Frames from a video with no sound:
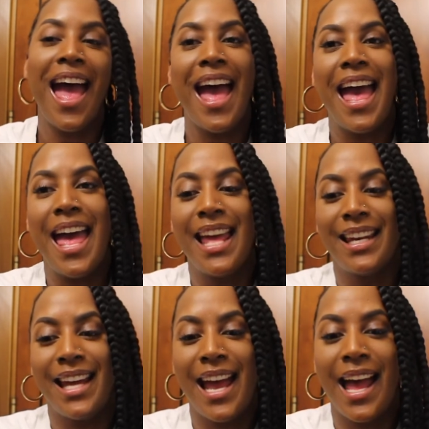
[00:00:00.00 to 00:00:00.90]

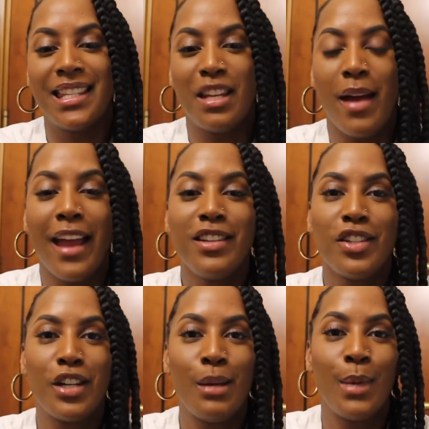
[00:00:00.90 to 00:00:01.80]
And I had some
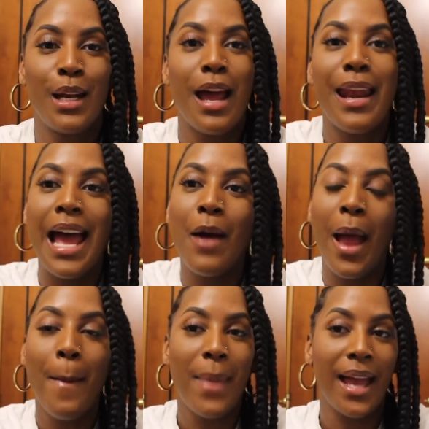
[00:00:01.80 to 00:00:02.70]
ice cream, and now
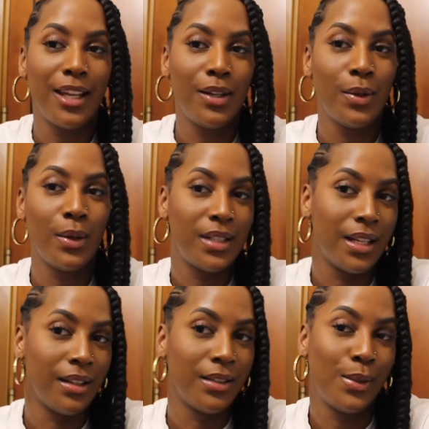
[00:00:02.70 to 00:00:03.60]
I'm back in the
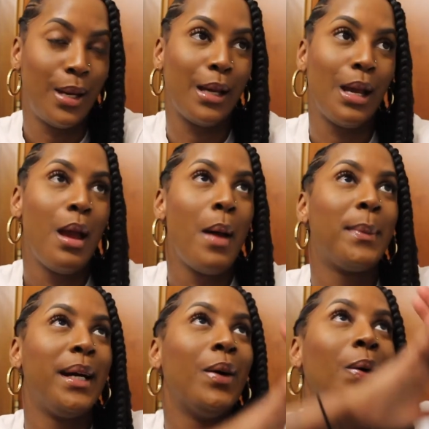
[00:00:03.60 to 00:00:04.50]
hotel. So like,
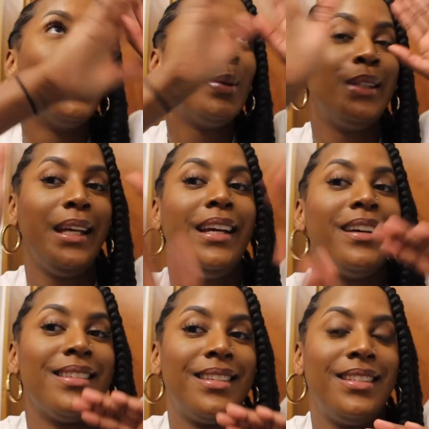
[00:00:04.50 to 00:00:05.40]
my whole day
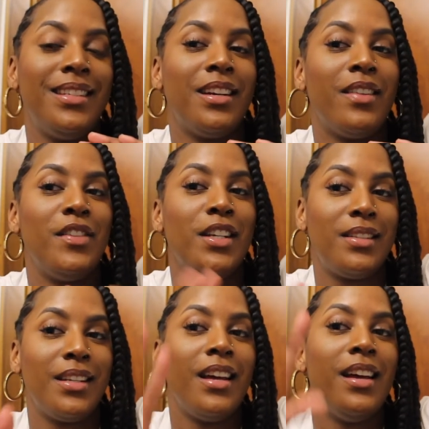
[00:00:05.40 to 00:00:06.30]
consisted of
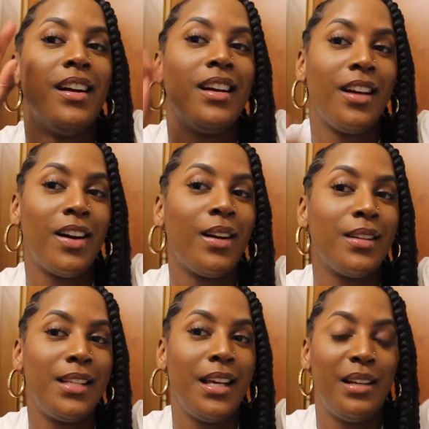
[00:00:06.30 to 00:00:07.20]
just the
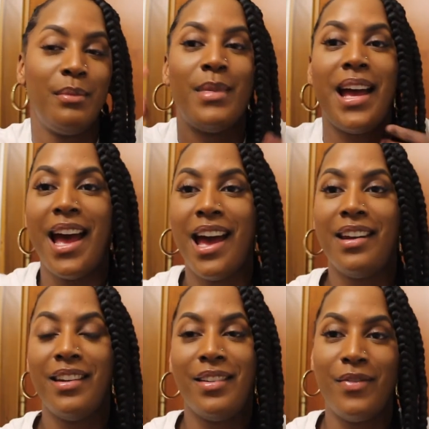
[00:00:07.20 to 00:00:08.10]
Colosseum
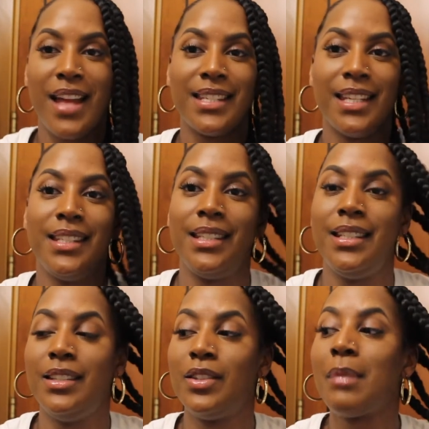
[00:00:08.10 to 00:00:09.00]
and the Vatican
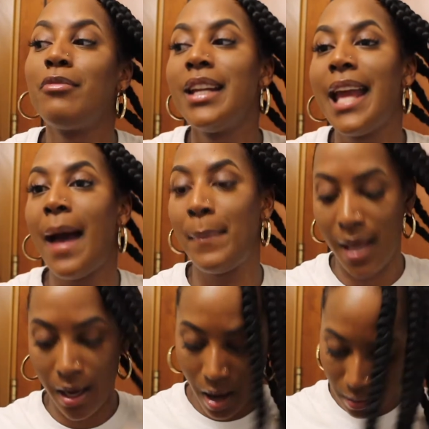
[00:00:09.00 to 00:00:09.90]
City. So I'm really
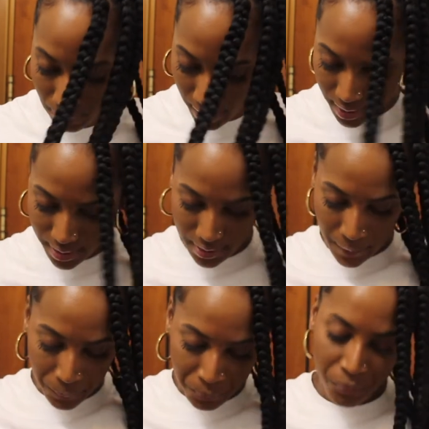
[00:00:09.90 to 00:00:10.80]
happy I got the bus
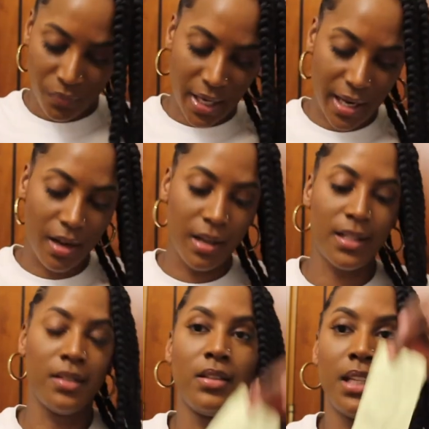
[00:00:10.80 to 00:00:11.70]
and I got
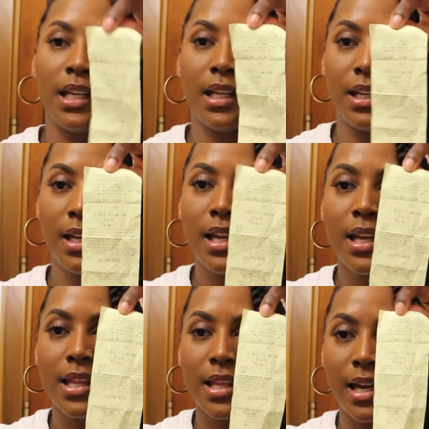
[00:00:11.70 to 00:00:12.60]
this little ticket
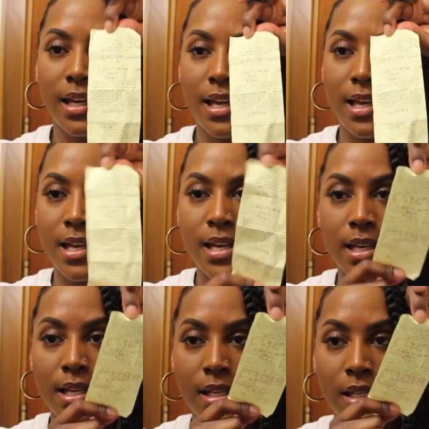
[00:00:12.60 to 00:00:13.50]
that
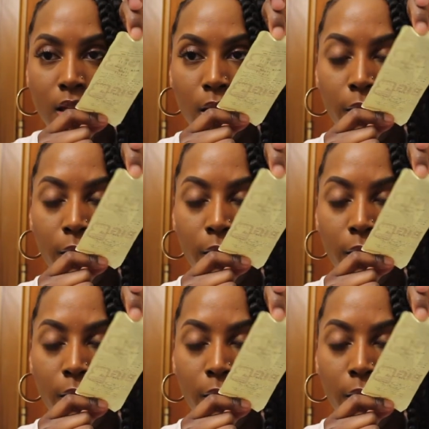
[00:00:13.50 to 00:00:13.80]
is